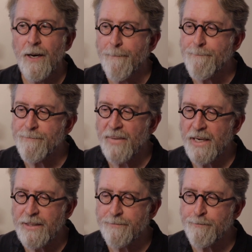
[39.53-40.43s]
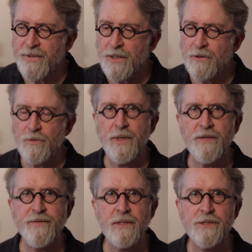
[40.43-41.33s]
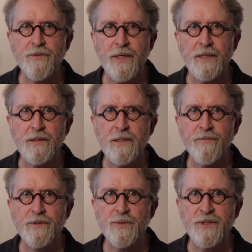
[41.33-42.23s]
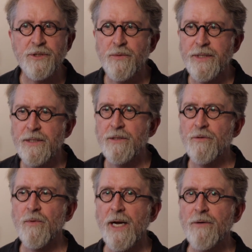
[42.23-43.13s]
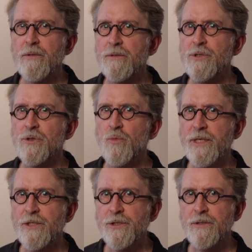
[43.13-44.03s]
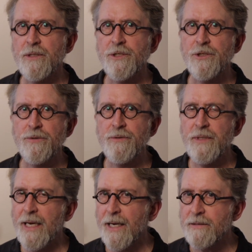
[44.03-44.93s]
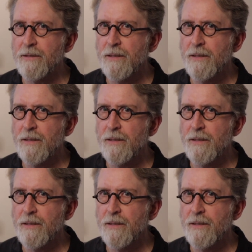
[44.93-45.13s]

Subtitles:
might be a good way of illustrating the difference between the router switch that you get